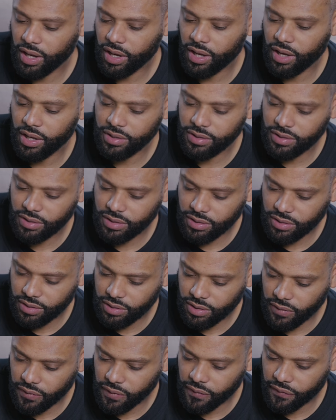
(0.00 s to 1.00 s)
it gets
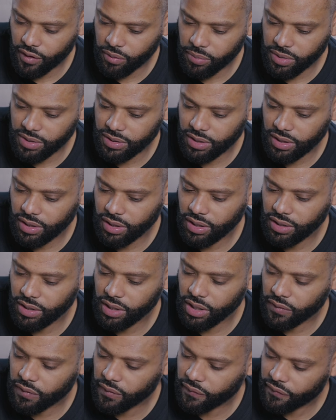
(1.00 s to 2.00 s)
to the fulfillment center,
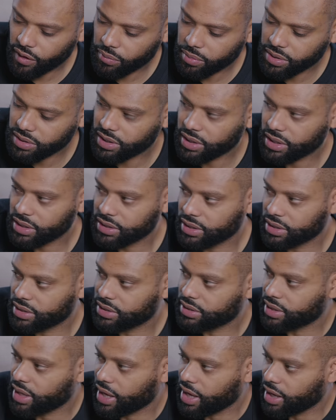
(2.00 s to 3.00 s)
and then the fulfillment center
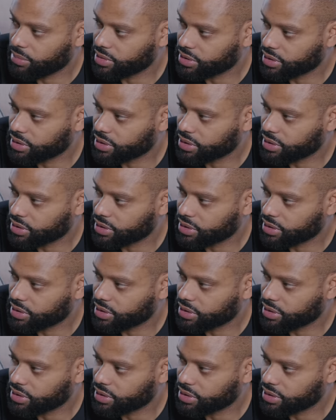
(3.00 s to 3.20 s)
sends to